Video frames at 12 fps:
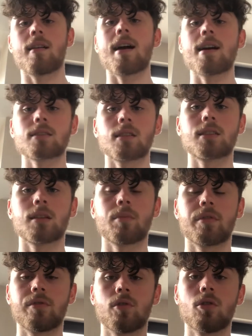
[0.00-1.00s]
As I said
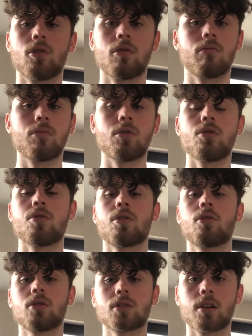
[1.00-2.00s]
before, you can
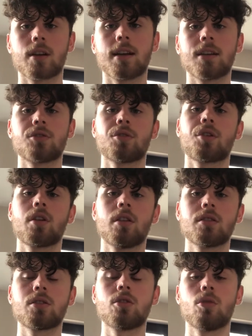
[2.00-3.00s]
also connect your
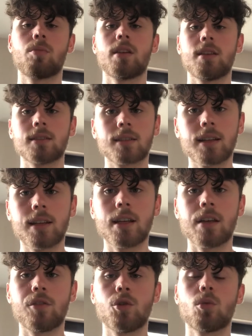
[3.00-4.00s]
Oculus to your PC
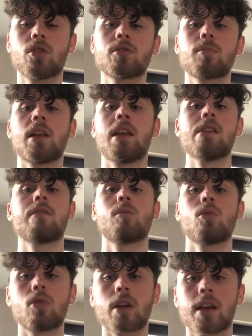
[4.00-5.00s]
if you want to play even
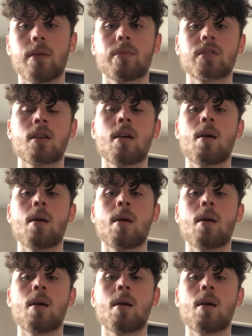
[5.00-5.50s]
more games,